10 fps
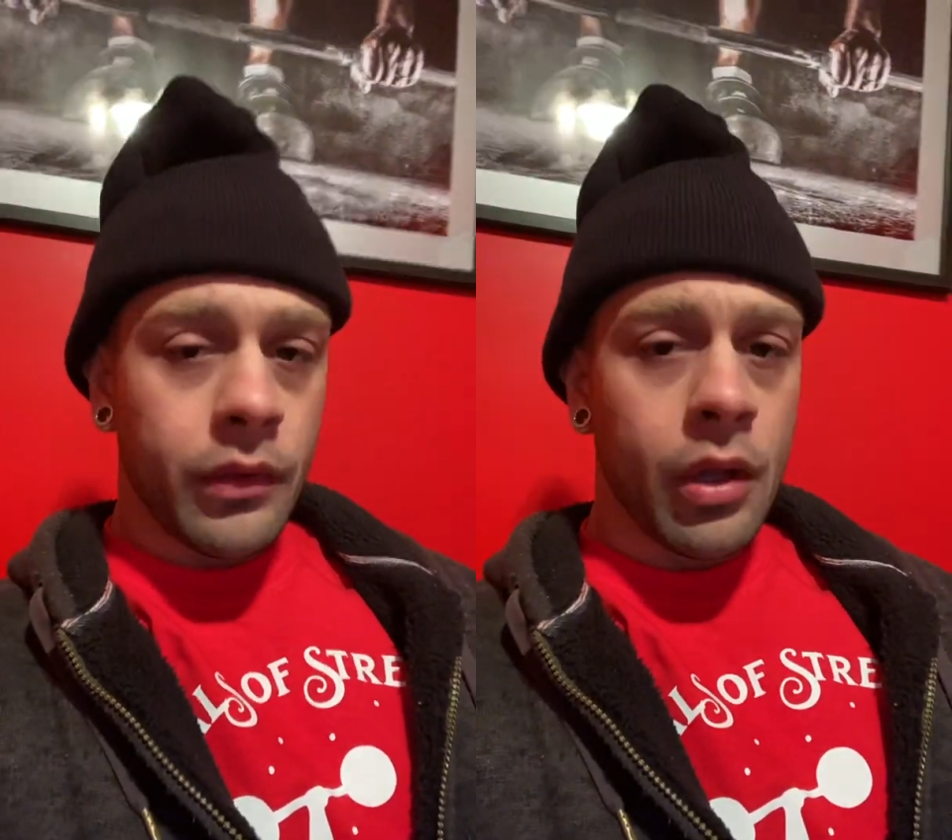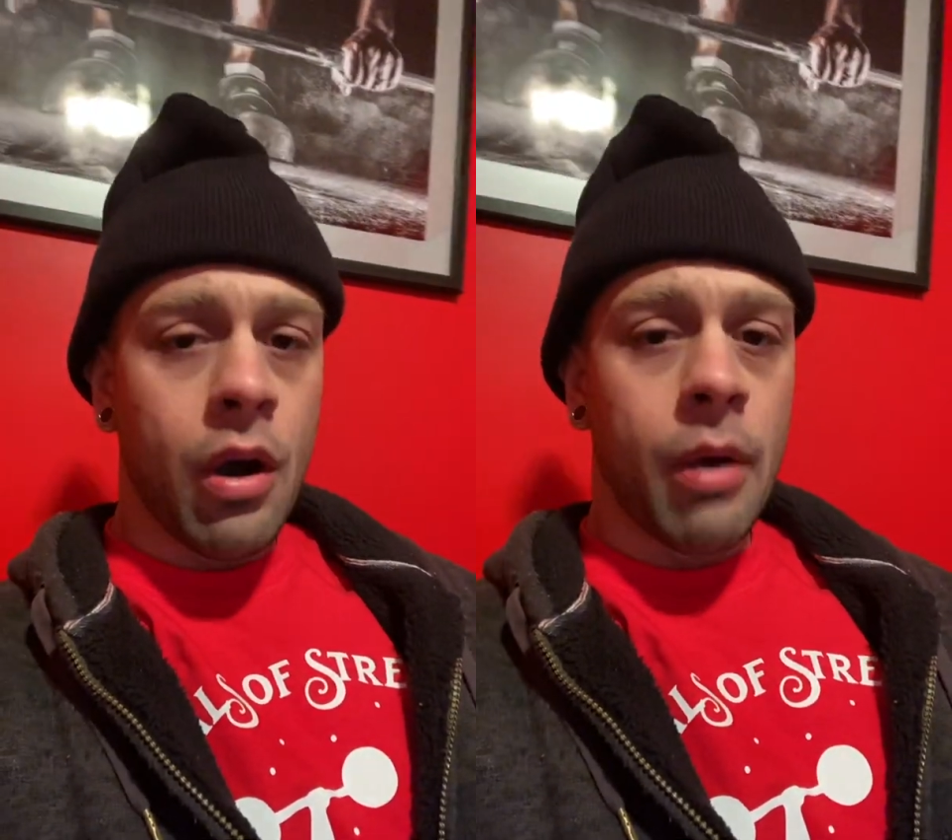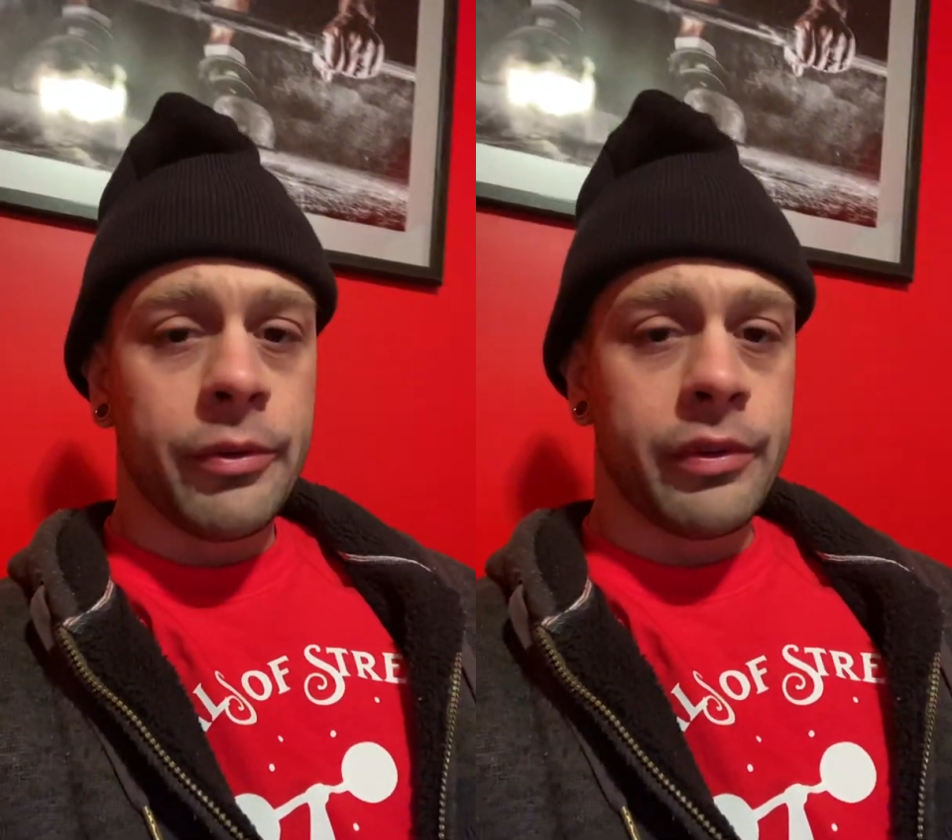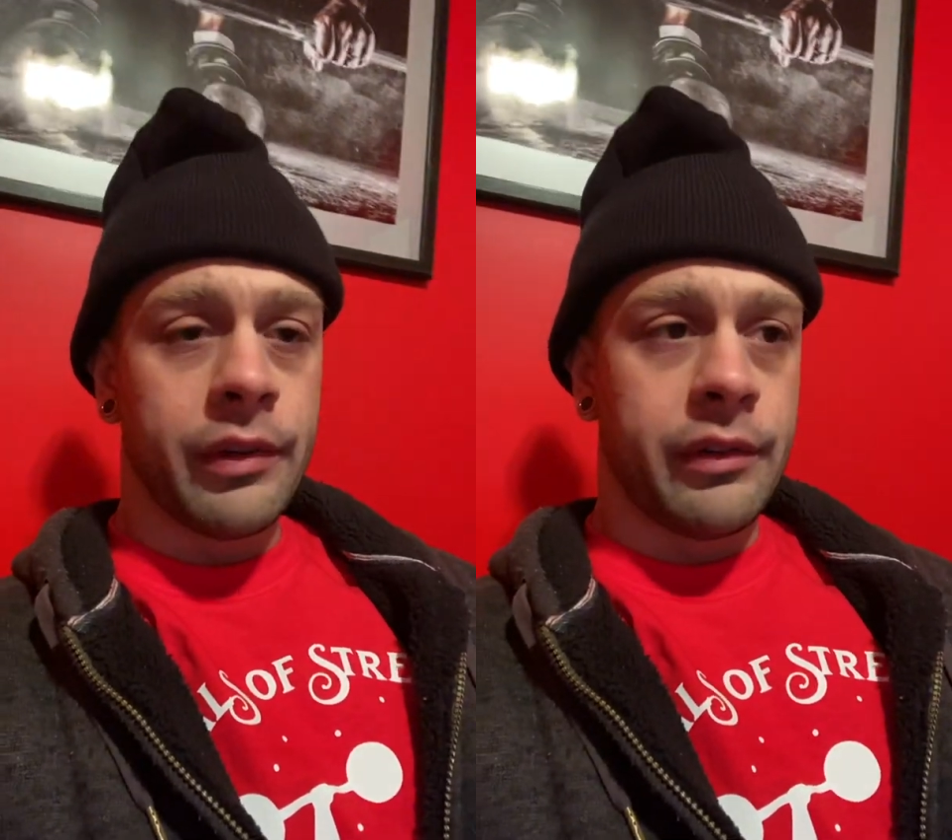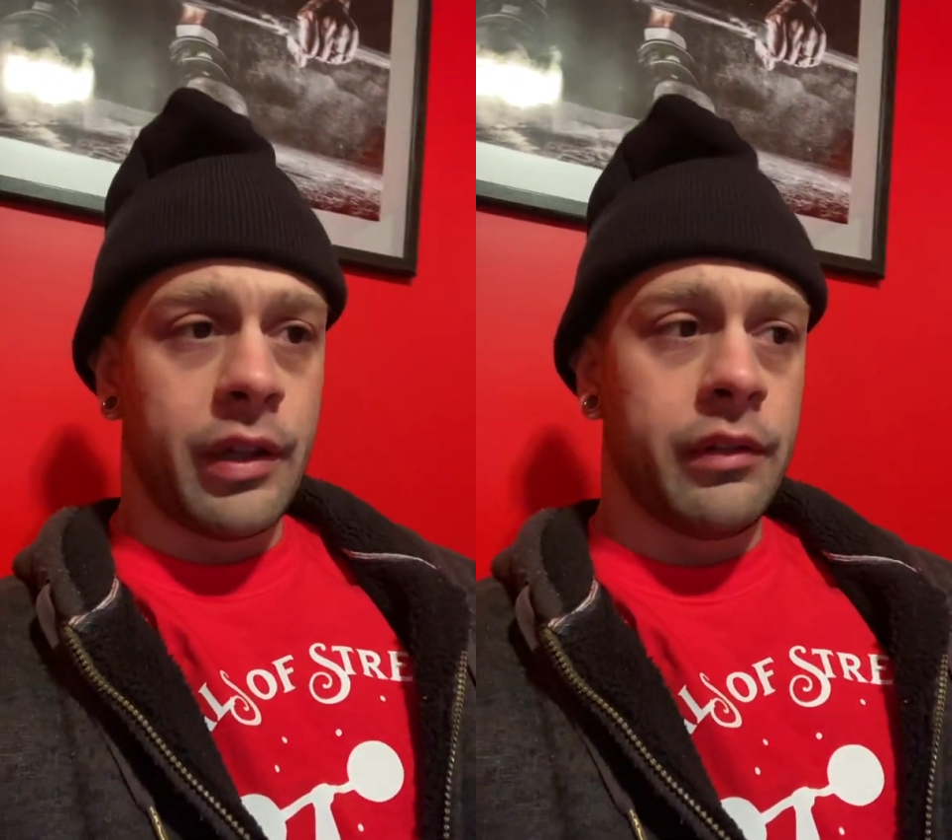almost in a
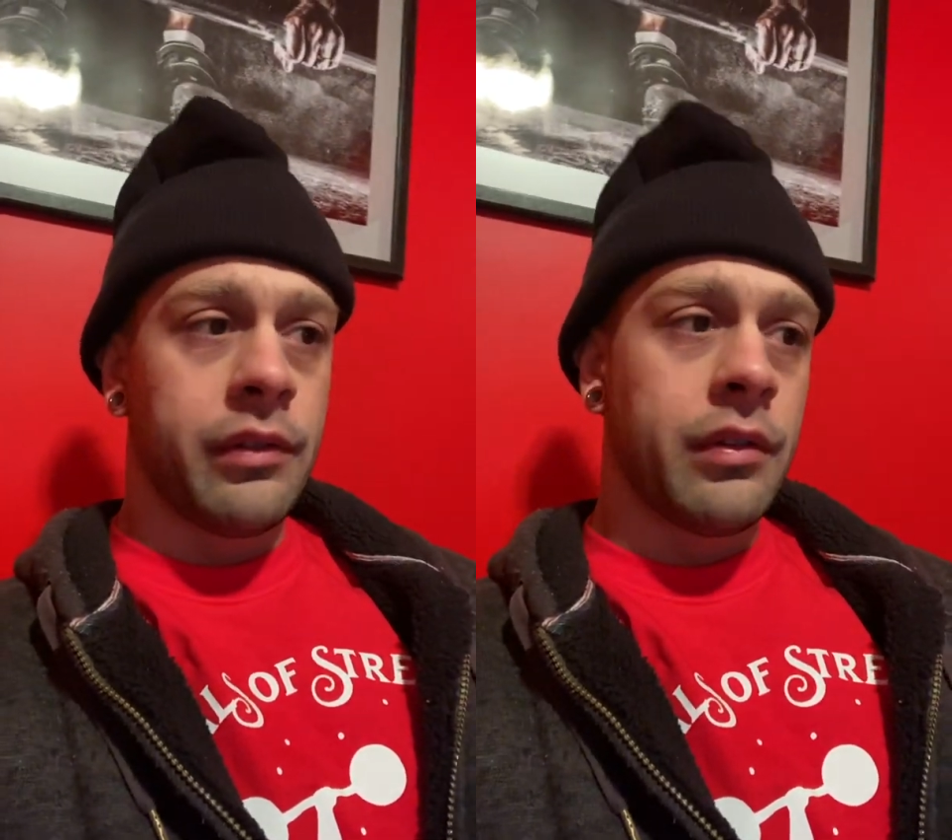sense,